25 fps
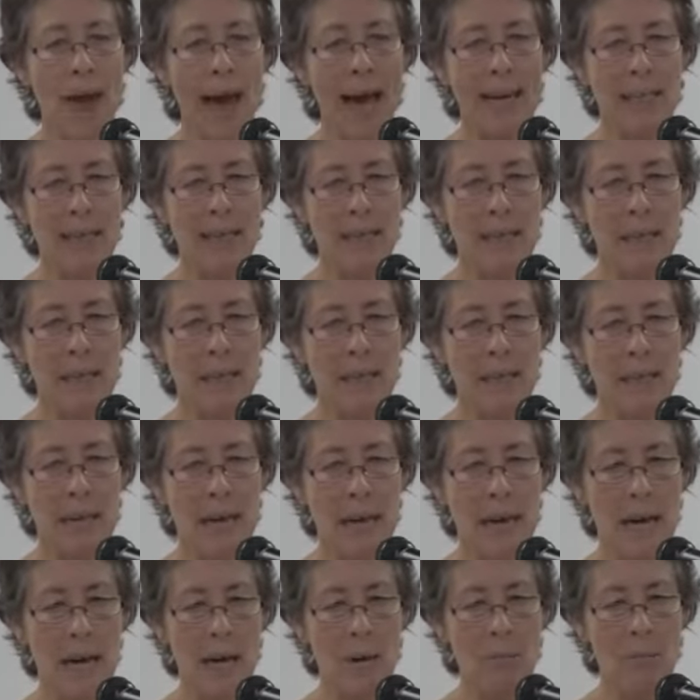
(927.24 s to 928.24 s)
that
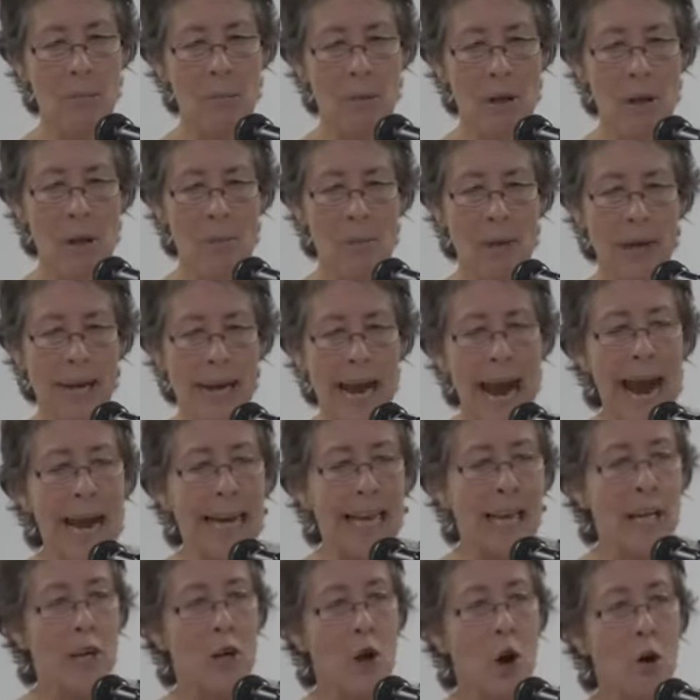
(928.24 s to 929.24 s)
the
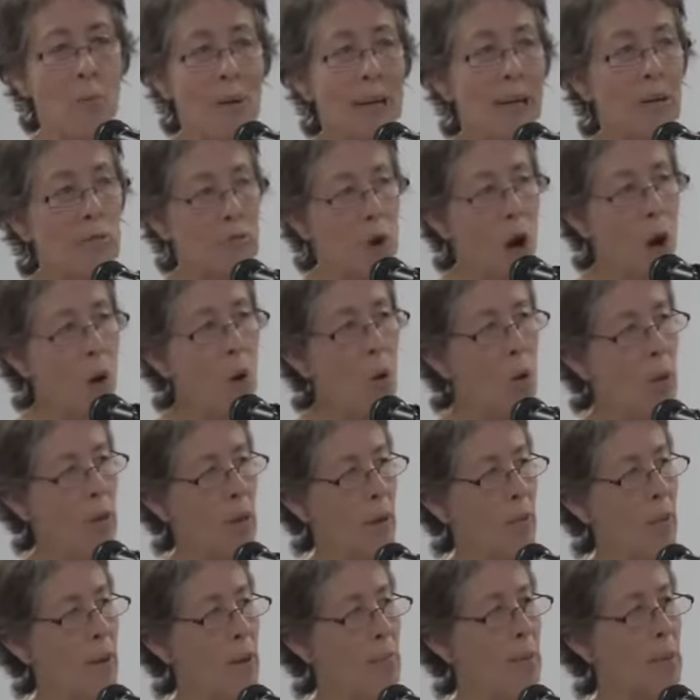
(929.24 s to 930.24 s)
economic role
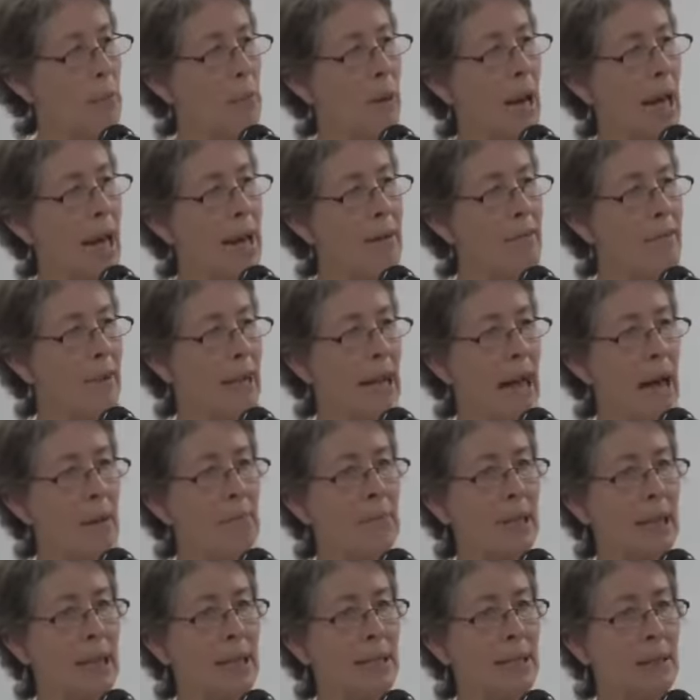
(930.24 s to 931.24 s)
that women play for
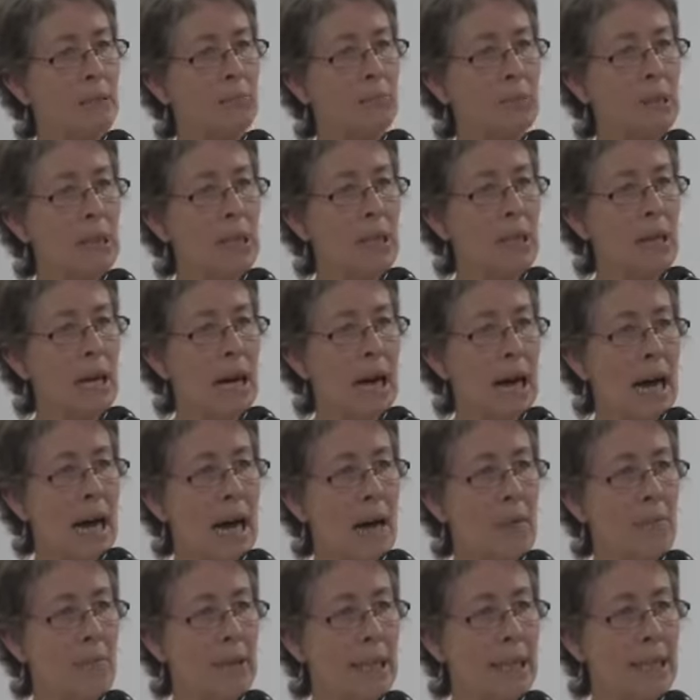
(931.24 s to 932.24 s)
capitalism
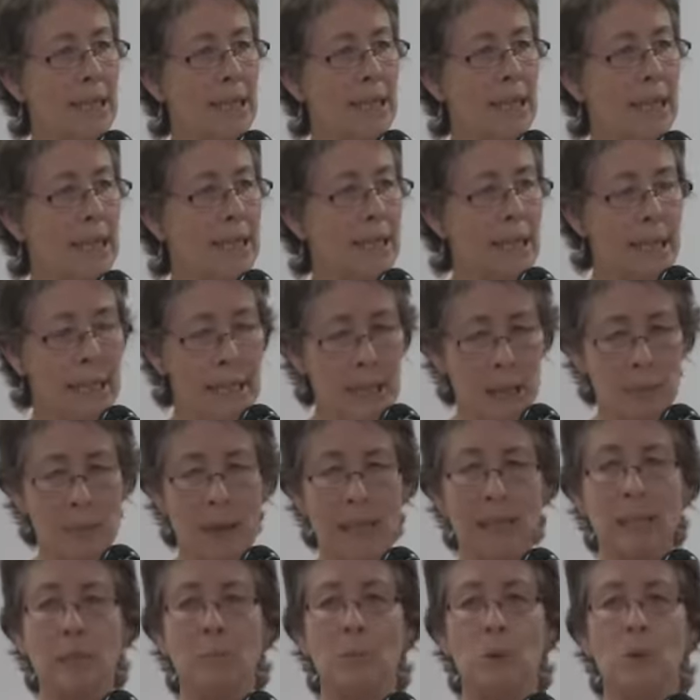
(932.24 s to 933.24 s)
is
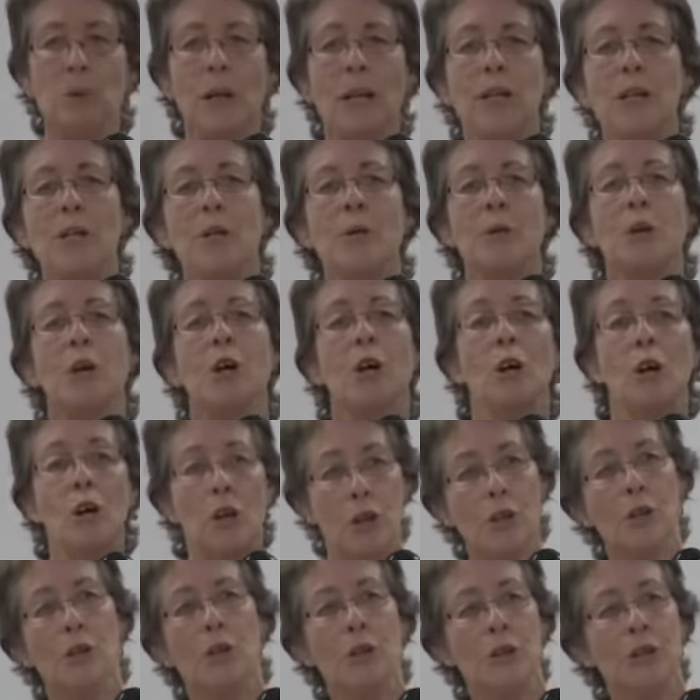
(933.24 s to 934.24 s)
indispensable, then you
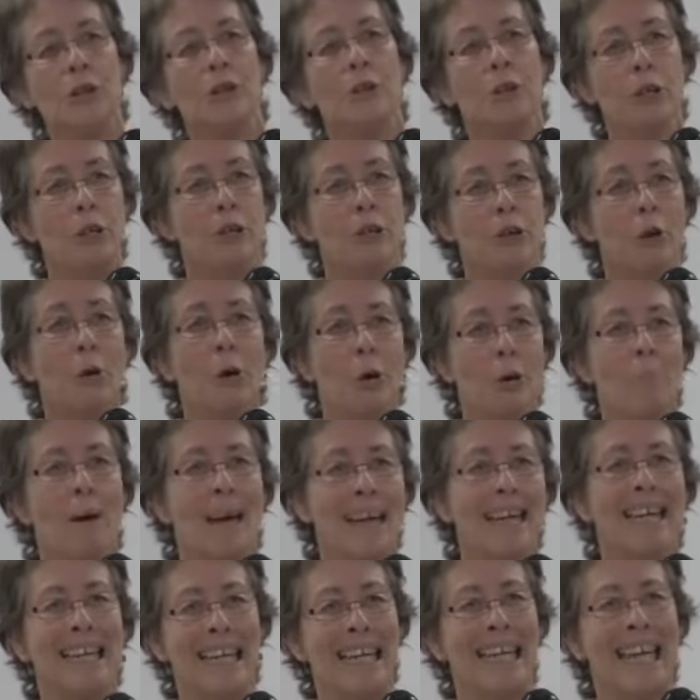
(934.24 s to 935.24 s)
conclude, you
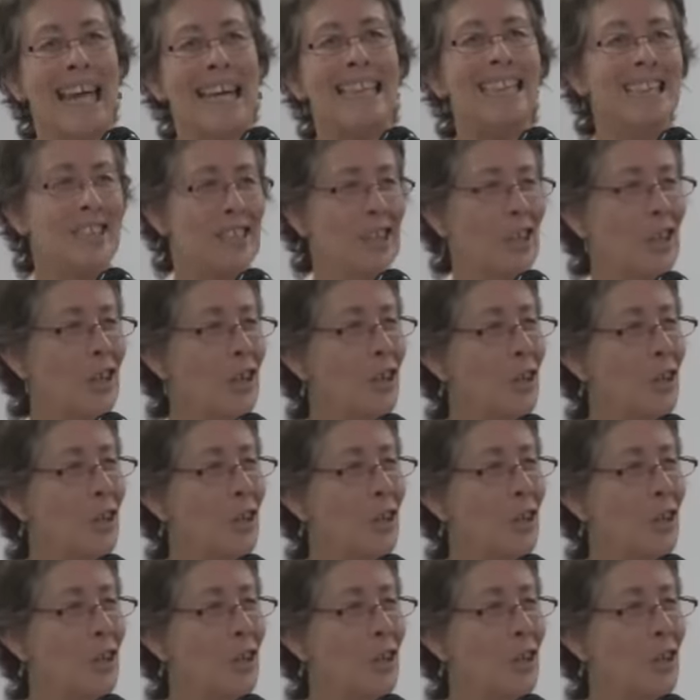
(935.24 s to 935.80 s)
automatically led to the